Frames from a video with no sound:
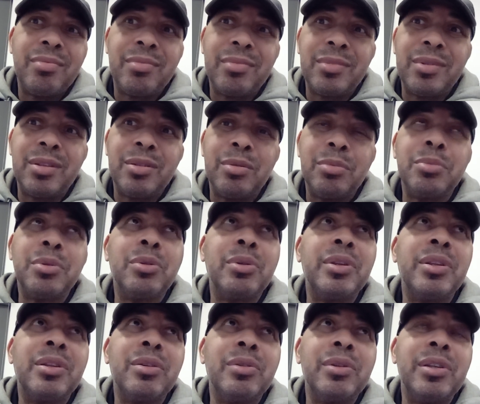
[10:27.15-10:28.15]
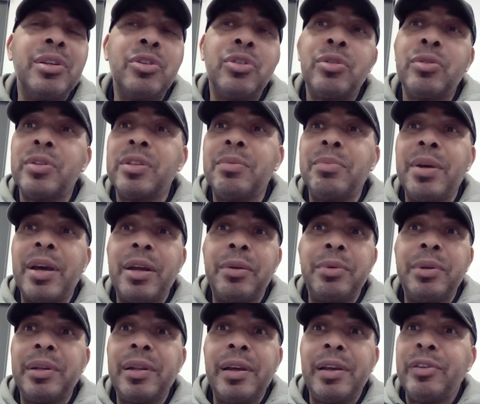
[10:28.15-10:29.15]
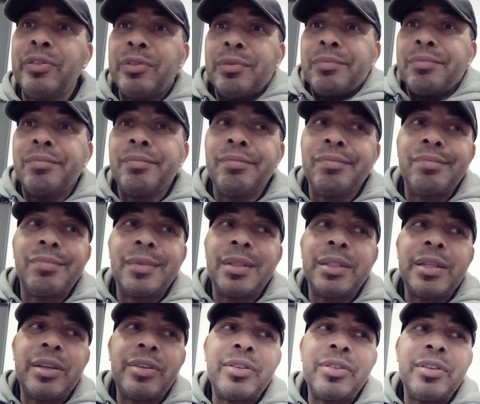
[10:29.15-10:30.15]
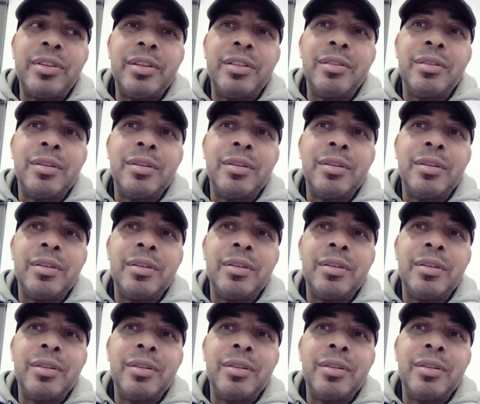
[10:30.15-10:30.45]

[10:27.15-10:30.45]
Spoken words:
You know, the only issue is the battery life. That's it.